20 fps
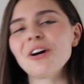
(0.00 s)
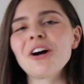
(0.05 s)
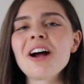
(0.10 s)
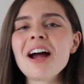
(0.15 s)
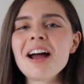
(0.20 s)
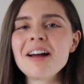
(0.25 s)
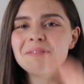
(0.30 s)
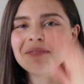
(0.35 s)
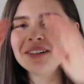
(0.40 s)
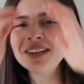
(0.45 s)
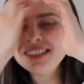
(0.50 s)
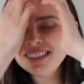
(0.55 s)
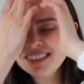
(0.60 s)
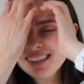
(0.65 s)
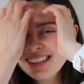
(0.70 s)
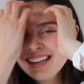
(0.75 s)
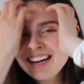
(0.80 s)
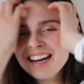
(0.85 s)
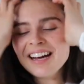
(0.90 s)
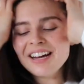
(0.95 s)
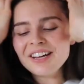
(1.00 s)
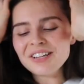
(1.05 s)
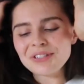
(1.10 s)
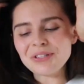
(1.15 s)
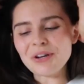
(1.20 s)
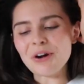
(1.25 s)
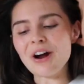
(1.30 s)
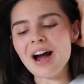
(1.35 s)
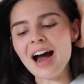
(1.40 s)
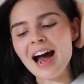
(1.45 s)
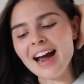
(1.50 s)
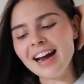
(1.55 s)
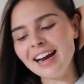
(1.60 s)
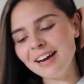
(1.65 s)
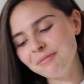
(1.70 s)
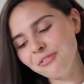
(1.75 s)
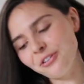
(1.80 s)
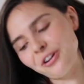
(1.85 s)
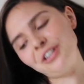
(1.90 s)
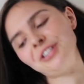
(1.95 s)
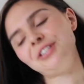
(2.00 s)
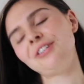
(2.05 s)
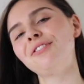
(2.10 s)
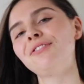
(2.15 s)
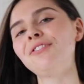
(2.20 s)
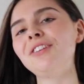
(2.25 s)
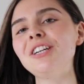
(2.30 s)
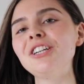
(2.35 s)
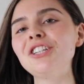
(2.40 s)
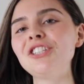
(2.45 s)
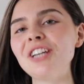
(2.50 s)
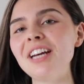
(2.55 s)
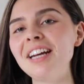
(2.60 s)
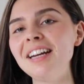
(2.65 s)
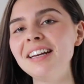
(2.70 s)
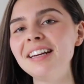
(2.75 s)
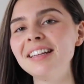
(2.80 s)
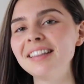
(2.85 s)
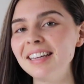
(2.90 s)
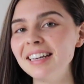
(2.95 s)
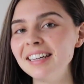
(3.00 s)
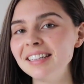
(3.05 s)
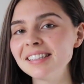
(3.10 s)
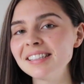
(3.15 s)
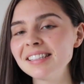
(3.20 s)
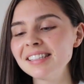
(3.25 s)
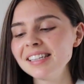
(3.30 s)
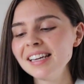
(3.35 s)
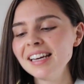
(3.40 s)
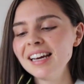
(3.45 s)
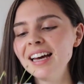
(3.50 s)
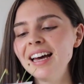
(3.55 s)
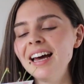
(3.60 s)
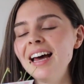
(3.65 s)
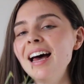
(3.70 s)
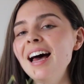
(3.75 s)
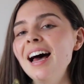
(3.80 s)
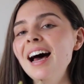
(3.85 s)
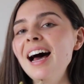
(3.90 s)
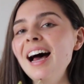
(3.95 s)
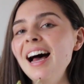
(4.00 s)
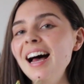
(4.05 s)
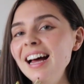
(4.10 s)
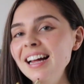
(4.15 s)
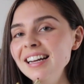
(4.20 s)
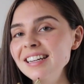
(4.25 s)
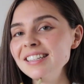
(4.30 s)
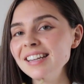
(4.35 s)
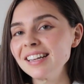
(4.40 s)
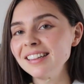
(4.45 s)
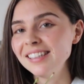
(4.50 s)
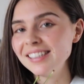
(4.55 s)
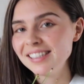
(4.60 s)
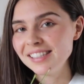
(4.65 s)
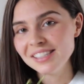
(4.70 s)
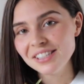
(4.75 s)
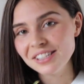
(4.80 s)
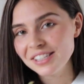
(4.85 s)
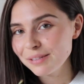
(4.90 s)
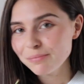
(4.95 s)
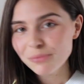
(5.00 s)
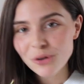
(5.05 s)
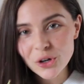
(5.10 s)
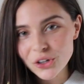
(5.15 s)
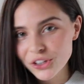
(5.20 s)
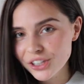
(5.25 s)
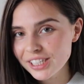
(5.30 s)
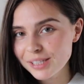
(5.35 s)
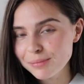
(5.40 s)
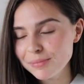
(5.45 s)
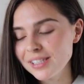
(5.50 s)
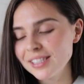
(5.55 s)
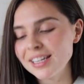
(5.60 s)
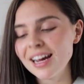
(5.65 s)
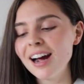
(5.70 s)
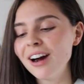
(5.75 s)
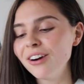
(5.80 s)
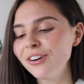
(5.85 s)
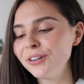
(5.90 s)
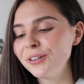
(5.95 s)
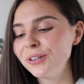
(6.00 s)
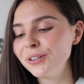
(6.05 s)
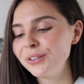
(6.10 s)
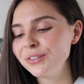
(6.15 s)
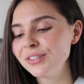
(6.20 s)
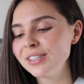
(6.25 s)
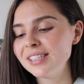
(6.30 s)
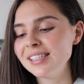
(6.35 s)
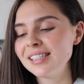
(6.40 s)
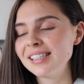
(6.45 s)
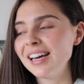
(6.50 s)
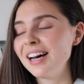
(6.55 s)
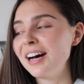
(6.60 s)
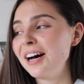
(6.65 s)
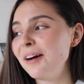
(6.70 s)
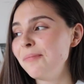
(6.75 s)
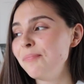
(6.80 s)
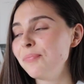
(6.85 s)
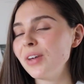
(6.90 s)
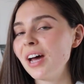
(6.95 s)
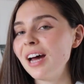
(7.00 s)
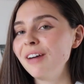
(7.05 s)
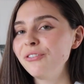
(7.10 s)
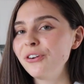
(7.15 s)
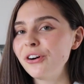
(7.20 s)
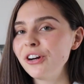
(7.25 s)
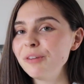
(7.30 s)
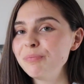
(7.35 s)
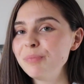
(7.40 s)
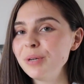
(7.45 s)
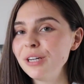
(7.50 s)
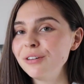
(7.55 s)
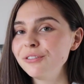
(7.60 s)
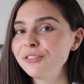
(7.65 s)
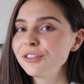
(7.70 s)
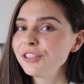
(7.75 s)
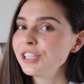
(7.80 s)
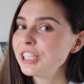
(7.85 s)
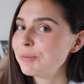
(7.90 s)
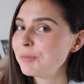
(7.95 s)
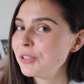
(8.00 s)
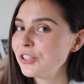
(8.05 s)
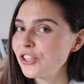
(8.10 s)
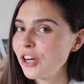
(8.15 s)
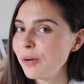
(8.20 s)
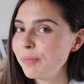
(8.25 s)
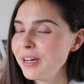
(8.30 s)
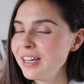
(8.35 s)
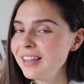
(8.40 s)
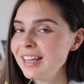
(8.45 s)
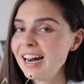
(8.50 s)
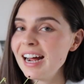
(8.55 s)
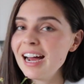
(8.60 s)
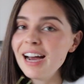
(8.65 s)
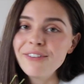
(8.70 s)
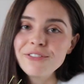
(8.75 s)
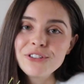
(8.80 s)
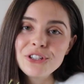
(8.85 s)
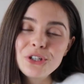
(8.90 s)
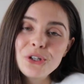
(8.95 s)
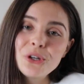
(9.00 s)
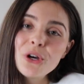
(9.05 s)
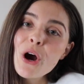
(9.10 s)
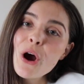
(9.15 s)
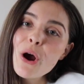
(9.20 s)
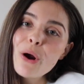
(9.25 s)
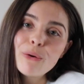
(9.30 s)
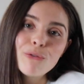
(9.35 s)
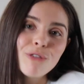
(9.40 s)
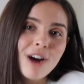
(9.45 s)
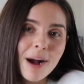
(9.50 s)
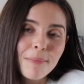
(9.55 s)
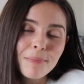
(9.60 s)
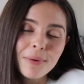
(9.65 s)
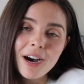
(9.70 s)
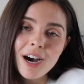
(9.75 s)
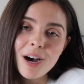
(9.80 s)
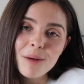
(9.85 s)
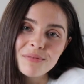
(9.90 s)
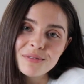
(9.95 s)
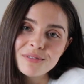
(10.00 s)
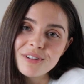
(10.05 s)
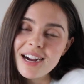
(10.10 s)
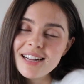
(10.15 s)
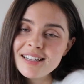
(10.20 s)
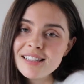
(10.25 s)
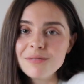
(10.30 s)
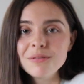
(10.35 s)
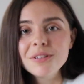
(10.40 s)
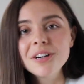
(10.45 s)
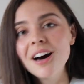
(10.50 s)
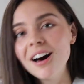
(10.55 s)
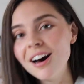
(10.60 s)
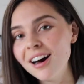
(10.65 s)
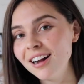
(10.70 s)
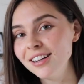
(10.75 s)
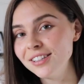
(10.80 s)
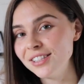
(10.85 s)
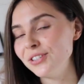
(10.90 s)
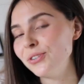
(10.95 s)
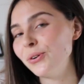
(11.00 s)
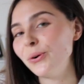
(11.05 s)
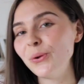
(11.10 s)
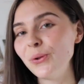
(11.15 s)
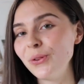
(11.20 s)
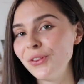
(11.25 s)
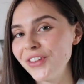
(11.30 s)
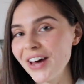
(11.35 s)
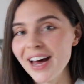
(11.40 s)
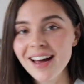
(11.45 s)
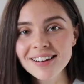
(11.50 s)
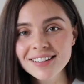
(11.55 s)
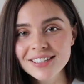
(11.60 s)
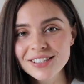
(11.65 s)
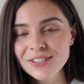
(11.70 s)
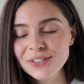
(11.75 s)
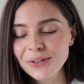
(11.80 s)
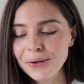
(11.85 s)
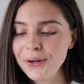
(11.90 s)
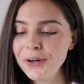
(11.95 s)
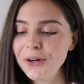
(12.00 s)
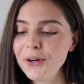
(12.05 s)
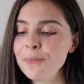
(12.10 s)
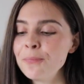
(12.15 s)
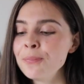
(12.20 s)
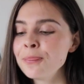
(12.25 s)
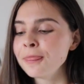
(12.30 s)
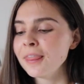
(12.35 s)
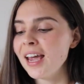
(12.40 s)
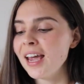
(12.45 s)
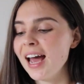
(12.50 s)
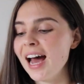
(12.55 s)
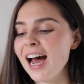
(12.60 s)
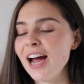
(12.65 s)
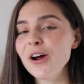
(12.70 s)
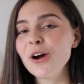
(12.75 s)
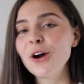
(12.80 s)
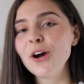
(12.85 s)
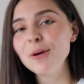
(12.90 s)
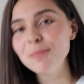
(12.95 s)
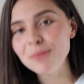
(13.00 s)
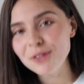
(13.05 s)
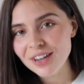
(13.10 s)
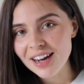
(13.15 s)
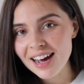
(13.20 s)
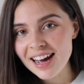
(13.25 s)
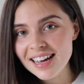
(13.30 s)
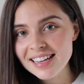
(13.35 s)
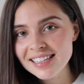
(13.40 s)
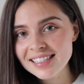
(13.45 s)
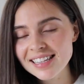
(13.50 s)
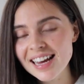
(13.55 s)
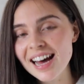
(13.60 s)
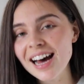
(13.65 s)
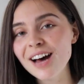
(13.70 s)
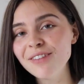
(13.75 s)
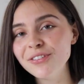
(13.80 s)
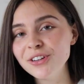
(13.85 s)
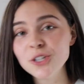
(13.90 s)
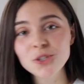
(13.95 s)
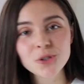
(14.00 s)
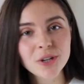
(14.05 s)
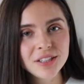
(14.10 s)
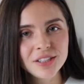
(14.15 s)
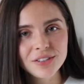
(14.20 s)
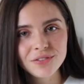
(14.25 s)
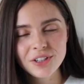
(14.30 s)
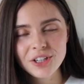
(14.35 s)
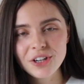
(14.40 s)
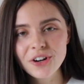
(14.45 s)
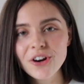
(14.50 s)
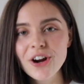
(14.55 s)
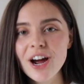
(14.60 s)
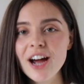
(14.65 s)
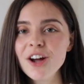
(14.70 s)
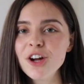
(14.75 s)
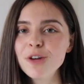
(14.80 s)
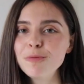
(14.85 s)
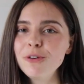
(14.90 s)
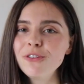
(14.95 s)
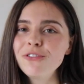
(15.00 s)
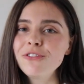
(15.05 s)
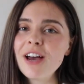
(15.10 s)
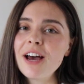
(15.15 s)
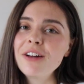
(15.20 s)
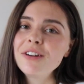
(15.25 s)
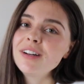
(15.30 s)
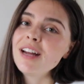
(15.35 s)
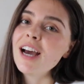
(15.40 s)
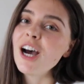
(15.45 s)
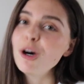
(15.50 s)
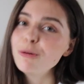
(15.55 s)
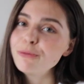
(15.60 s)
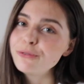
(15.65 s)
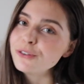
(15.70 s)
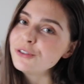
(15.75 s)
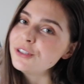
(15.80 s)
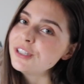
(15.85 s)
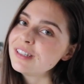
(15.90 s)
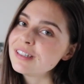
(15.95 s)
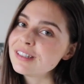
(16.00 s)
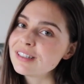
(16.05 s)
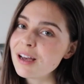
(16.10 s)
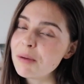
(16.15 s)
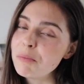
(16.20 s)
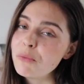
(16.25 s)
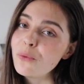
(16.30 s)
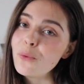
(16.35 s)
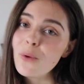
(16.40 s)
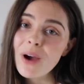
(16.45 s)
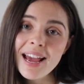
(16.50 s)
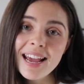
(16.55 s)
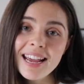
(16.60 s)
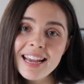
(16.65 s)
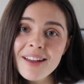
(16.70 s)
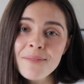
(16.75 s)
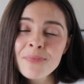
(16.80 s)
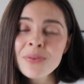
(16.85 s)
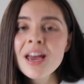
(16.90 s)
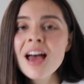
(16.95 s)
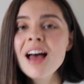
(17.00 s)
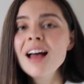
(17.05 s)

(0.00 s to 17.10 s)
All right. So I am going to finish eating this and listen to some more Christmas carols. I've got a bit of Christmas shopping that I have to wrap up, write some cards and all that. So I hope you guys have enjoyed this video. I hope you found it helpful in some way.